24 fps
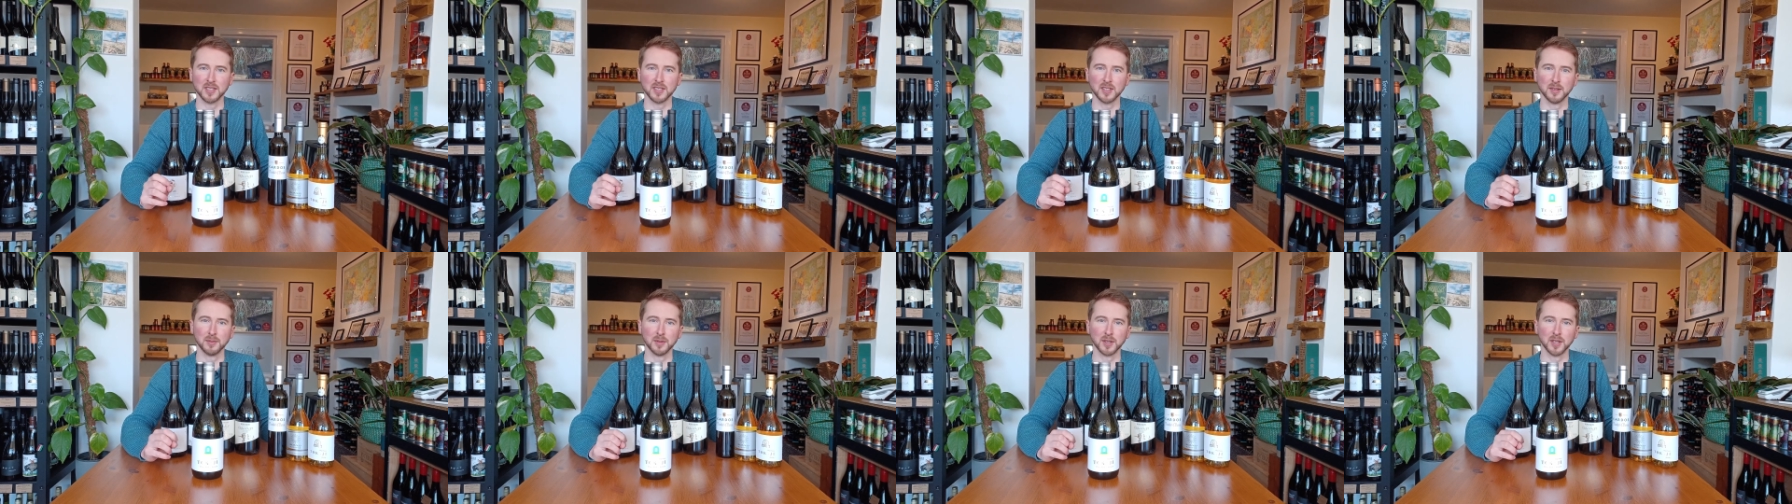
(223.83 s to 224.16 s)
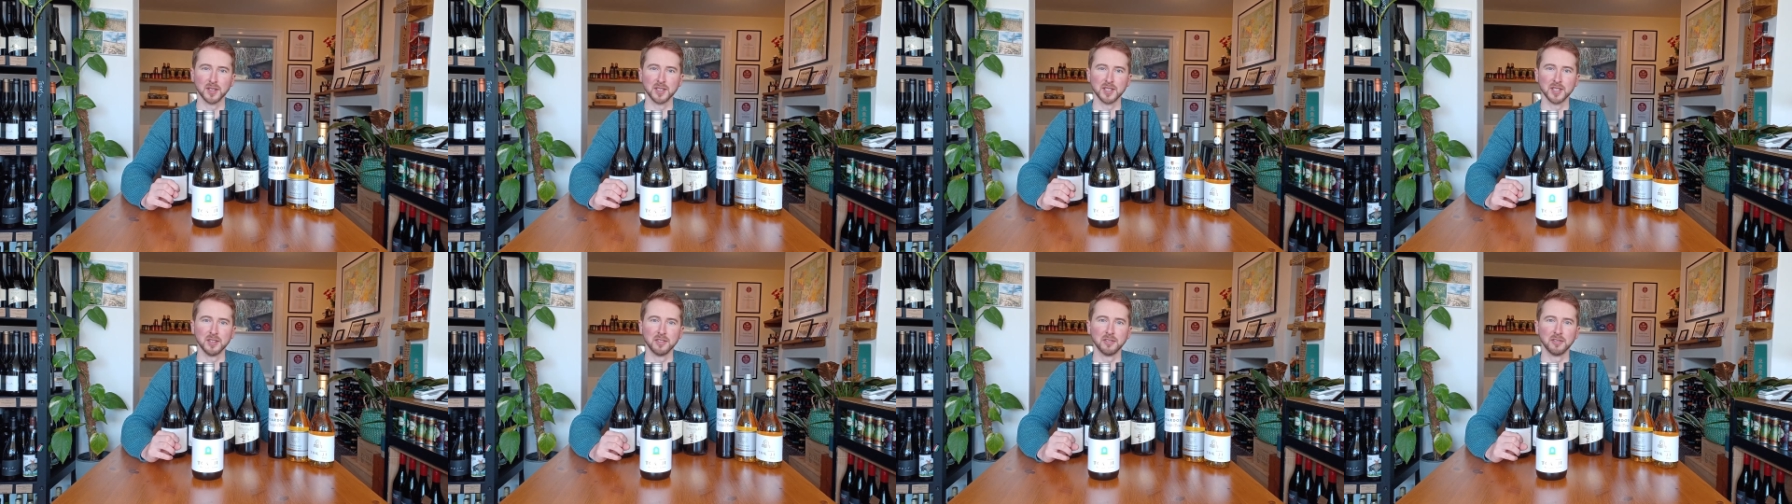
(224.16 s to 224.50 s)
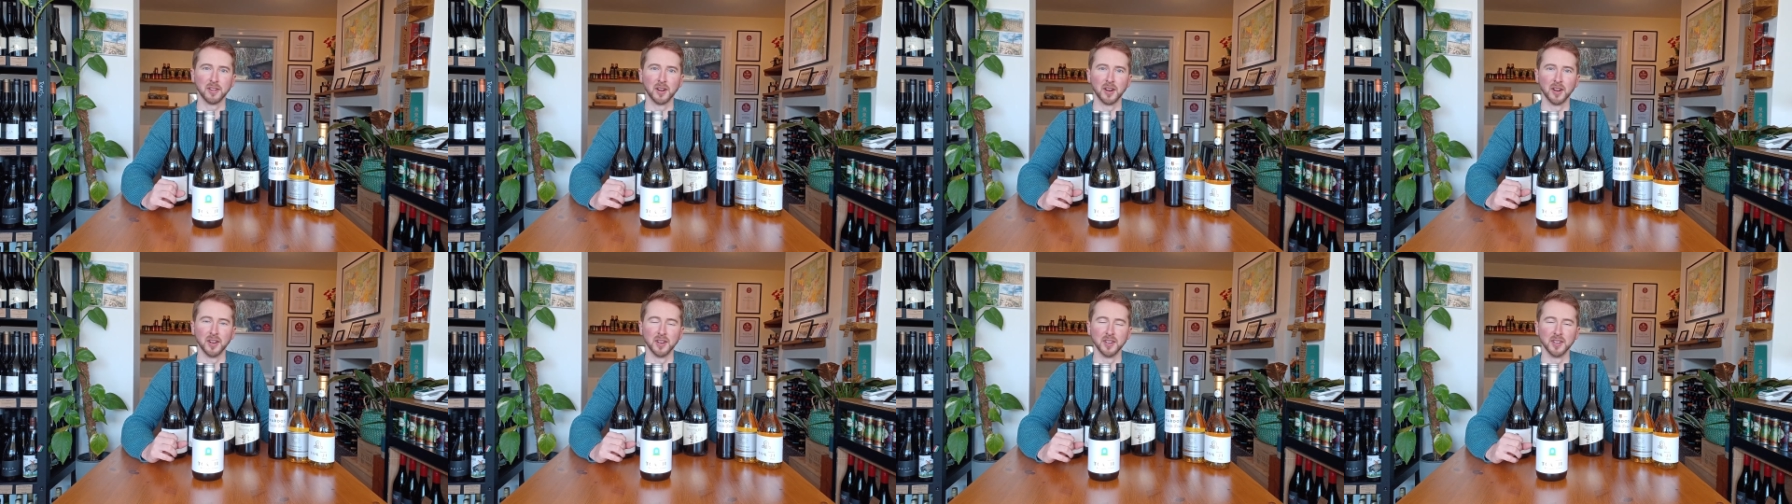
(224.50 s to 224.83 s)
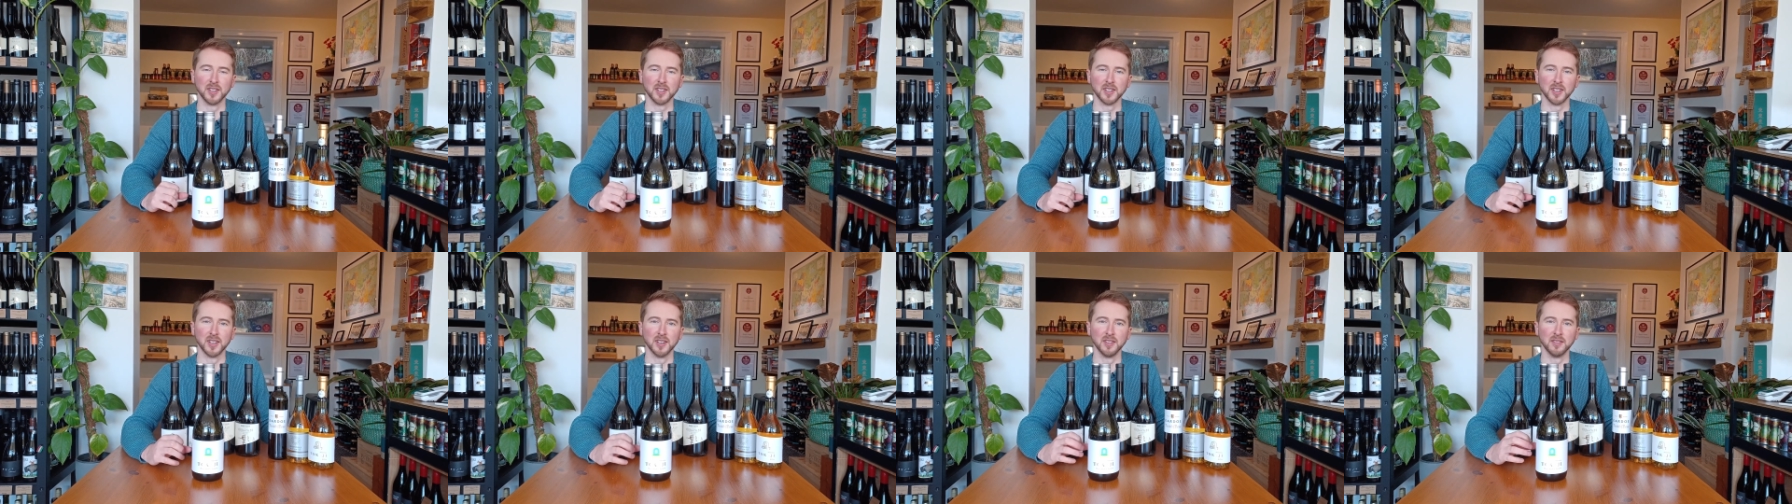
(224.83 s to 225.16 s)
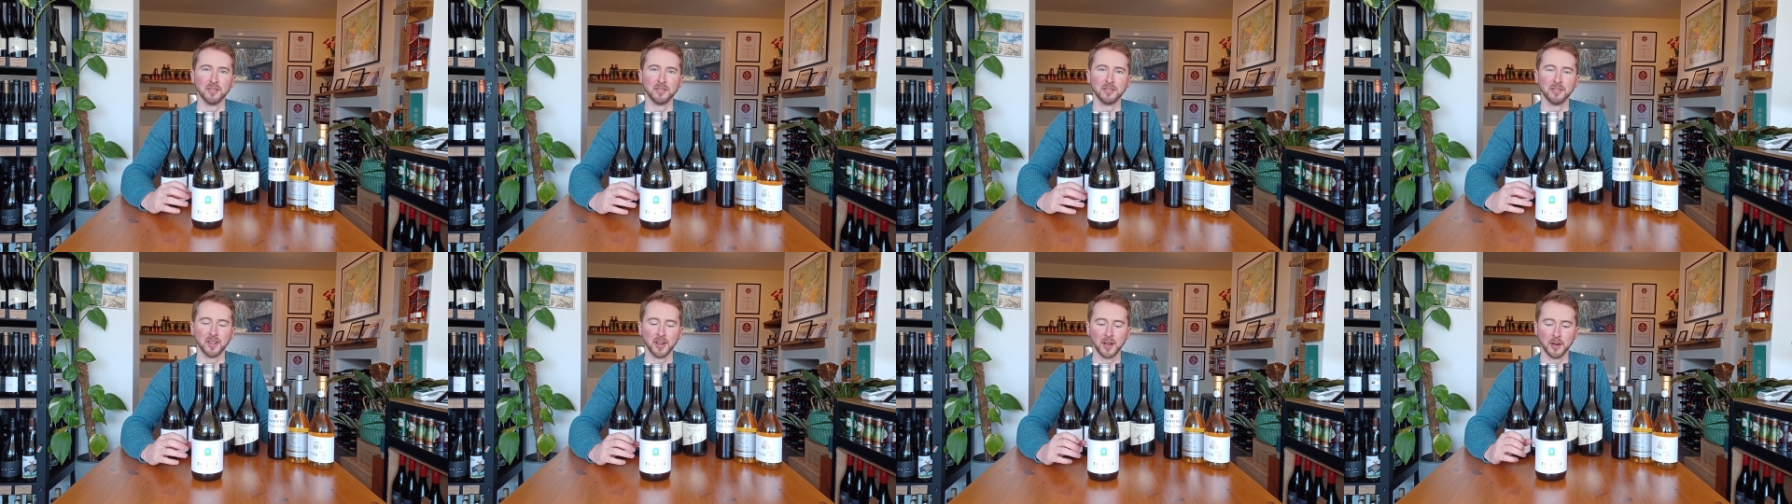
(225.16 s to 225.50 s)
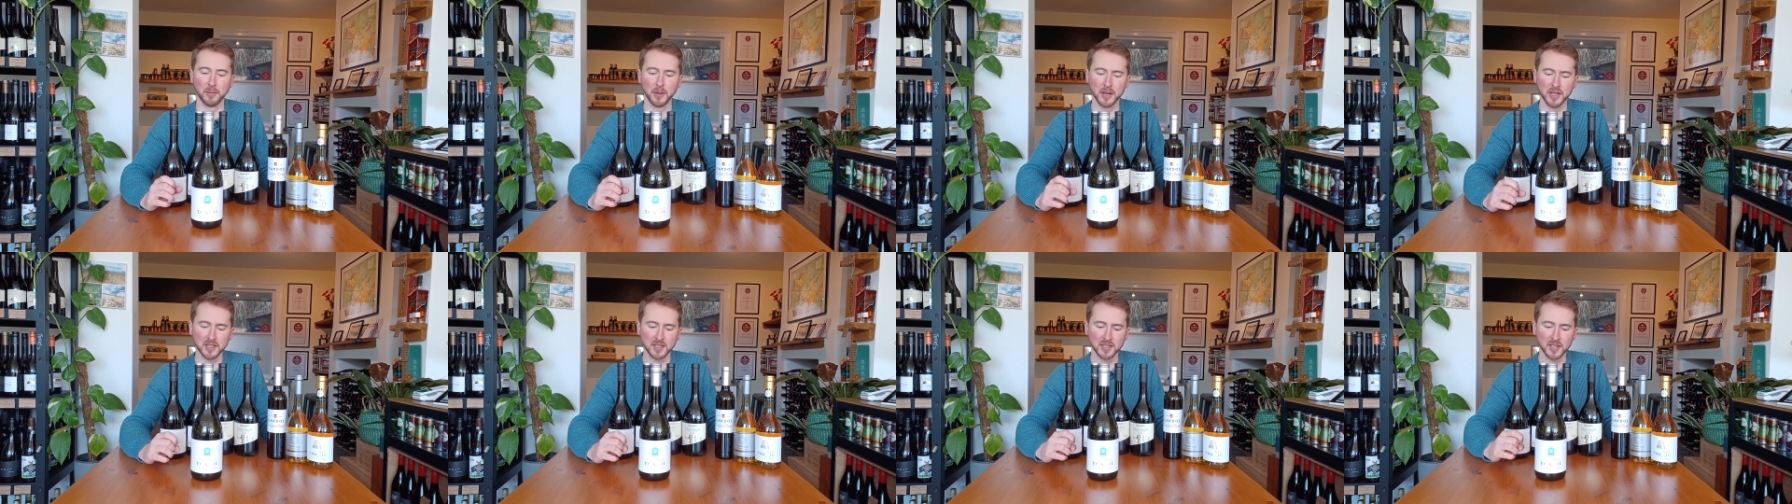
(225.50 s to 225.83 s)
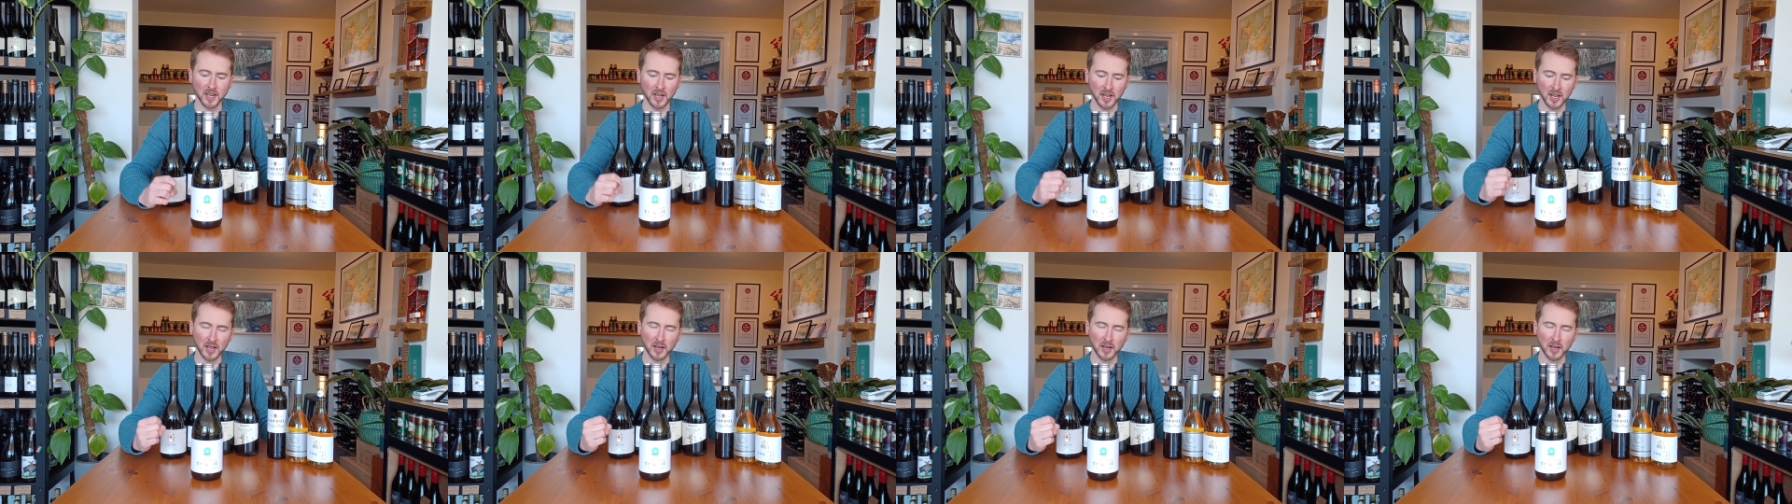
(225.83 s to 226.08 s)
sometimes you find in ferment,